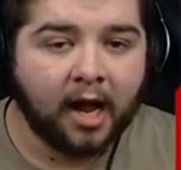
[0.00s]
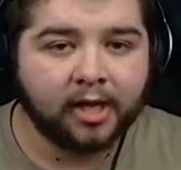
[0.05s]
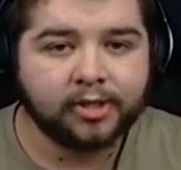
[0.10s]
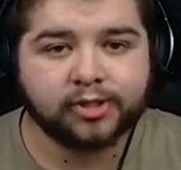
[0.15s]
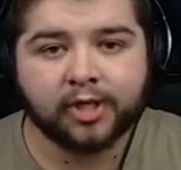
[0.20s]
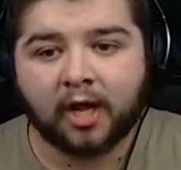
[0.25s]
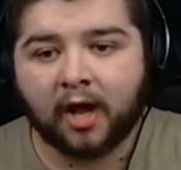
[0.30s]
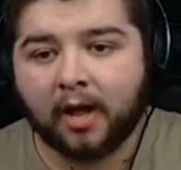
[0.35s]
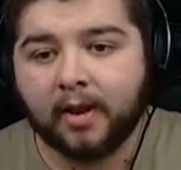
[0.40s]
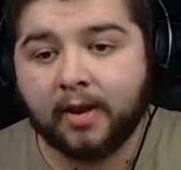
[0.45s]
a
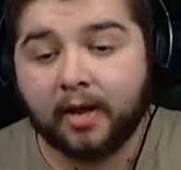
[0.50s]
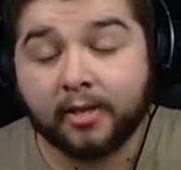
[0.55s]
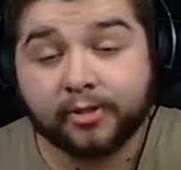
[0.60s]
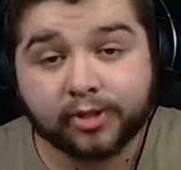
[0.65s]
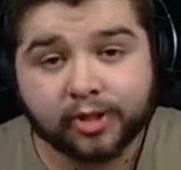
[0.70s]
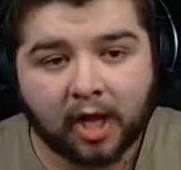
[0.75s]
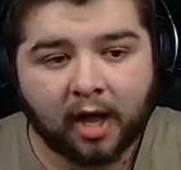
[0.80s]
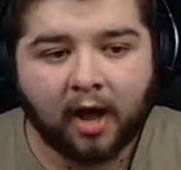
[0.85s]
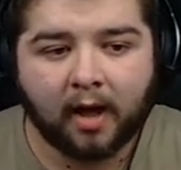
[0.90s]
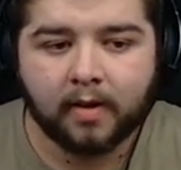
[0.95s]
ton and
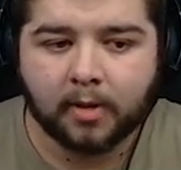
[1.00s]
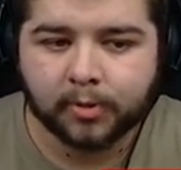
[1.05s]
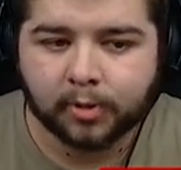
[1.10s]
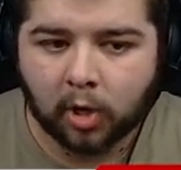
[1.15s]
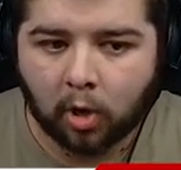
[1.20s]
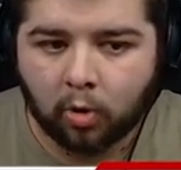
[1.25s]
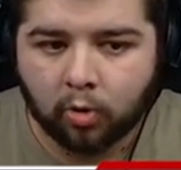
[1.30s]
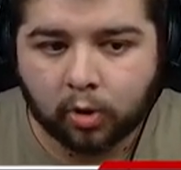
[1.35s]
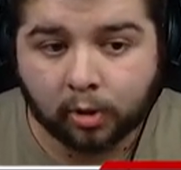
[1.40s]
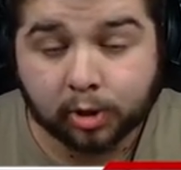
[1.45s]
ton of
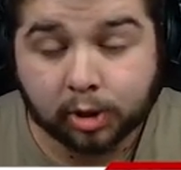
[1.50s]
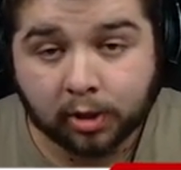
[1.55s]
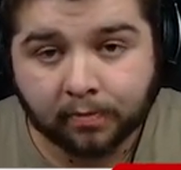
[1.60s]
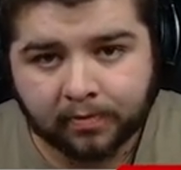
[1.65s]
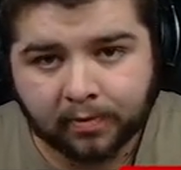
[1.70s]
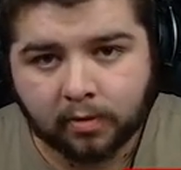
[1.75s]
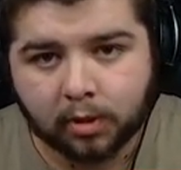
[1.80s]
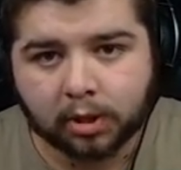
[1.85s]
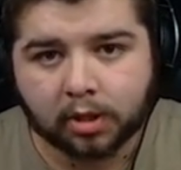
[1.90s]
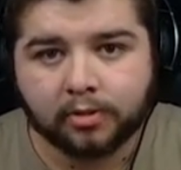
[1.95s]
goal
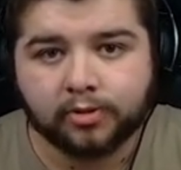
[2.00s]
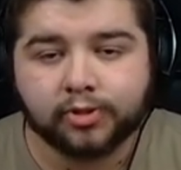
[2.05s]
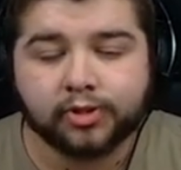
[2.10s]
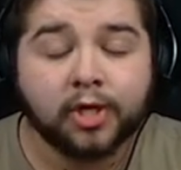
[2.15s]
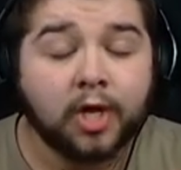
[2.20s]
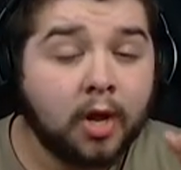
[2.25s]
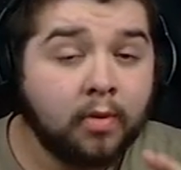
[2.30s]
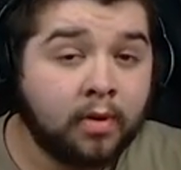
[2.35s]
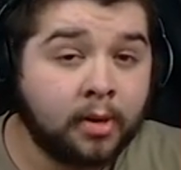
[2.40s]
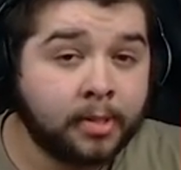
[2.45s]
contributions,
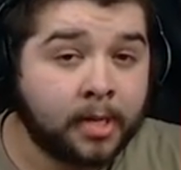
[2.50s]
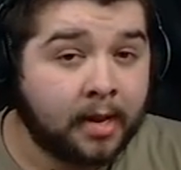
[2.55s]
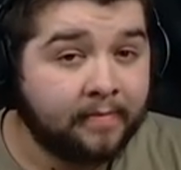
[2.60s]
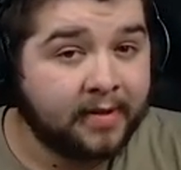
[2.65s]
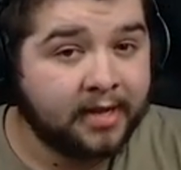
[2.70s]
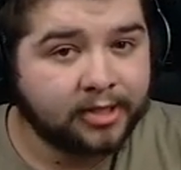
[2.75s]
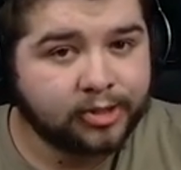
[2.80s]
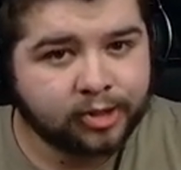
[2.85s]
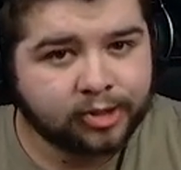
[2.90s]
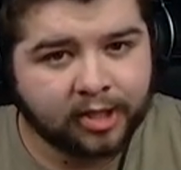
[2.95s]
whether that
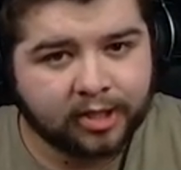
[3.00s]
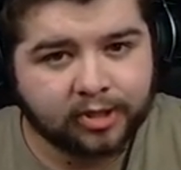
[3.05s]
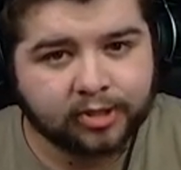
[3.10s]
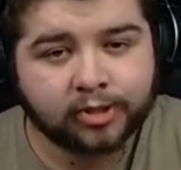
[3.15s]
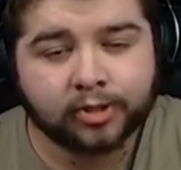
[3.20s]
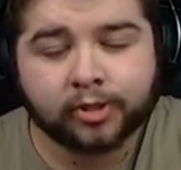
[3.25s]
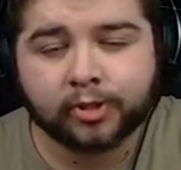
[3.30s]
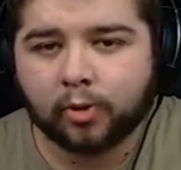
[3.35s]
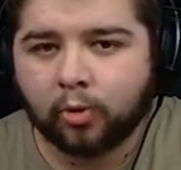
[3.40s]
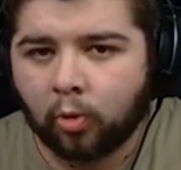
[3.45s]
be
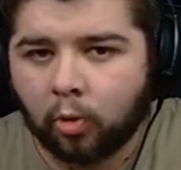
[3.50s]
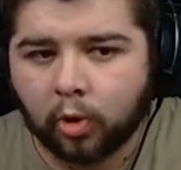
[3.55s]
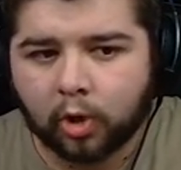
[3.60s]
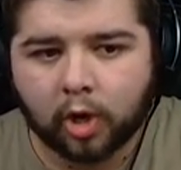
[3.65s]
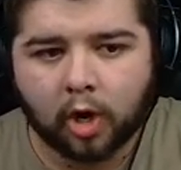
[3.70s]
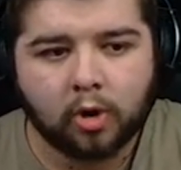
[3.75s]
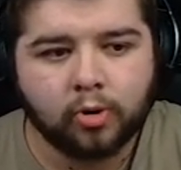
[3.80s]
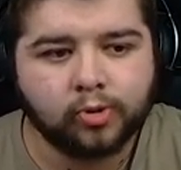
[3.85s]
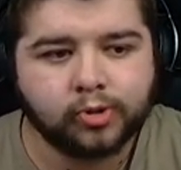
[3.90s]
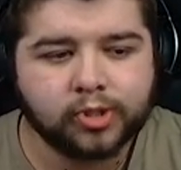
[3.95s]
assists or
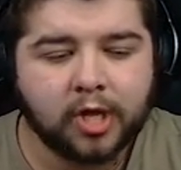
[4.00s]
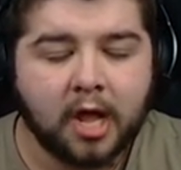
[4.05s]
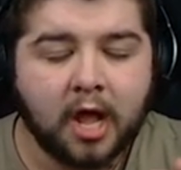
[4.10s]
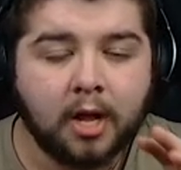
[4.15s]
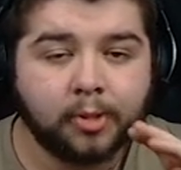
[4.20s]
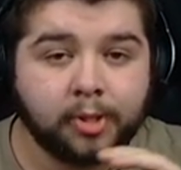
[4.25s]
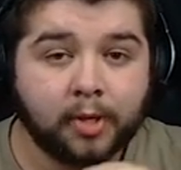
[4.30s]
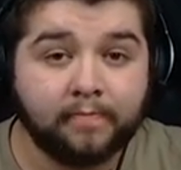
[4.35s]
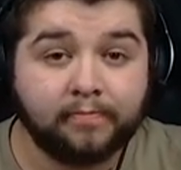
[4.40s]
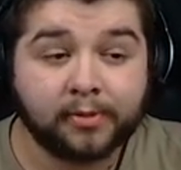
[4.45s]
goals,
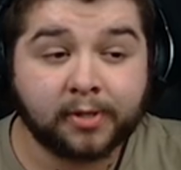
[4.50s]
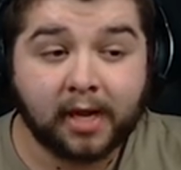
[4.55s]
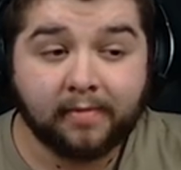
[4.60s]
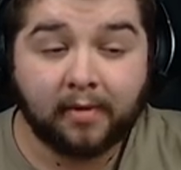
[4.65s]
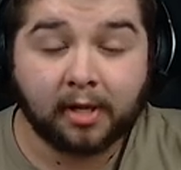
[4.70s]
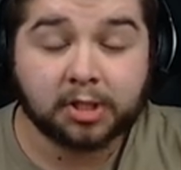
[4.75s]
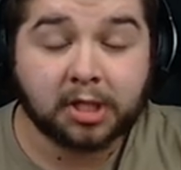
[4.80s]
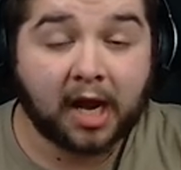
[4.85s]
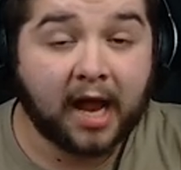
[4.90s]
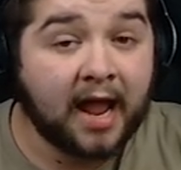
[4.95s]
from pretty
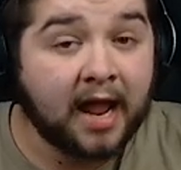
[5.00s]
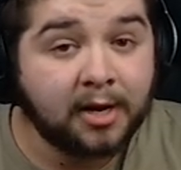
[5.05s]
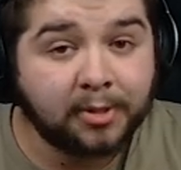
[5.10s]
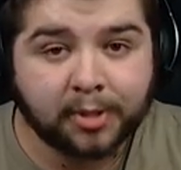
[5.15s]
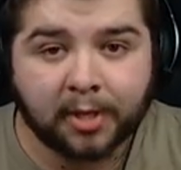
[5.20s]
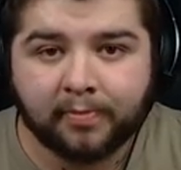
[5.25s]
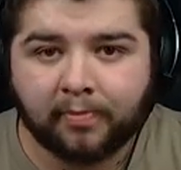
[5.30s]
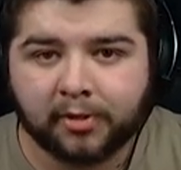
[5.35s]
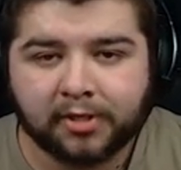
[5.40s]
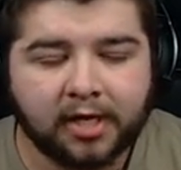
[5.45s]
much
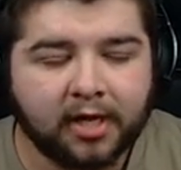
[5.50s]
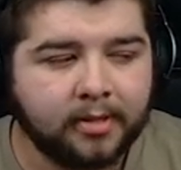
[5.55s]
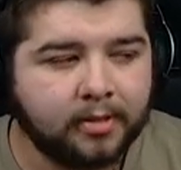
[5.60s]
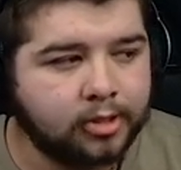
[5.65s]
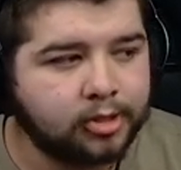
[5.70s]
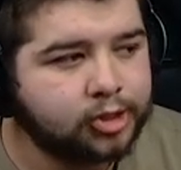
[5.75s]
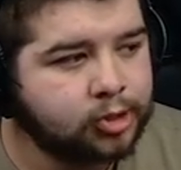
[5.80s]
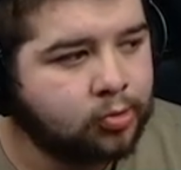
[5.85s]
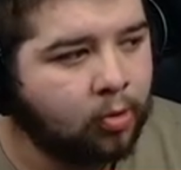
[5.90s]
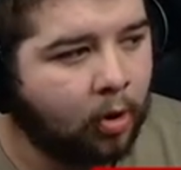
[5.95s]
everybody in the
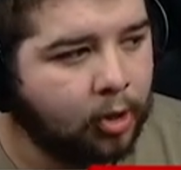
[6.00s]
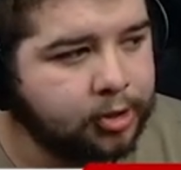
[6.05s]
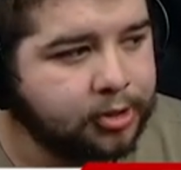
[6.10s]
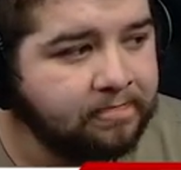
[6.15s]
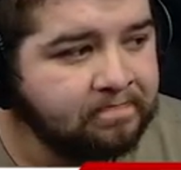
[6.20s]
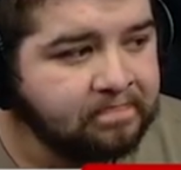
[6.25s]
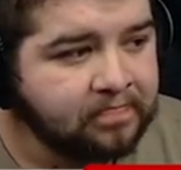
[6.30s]
squad.